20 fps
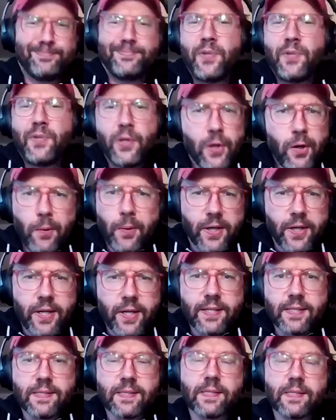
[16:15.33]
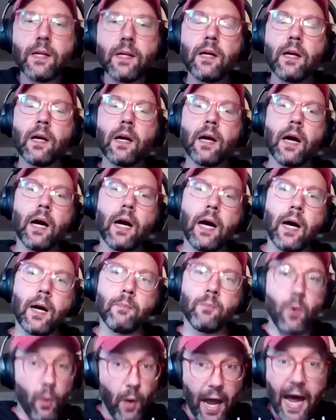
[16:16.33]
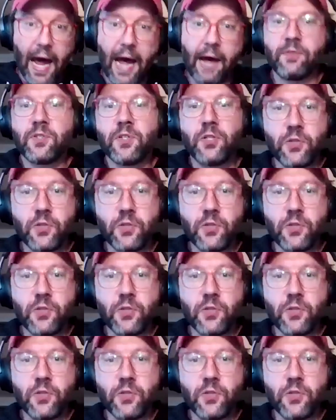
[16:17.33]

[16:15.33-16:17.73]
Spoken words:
you know what it is, after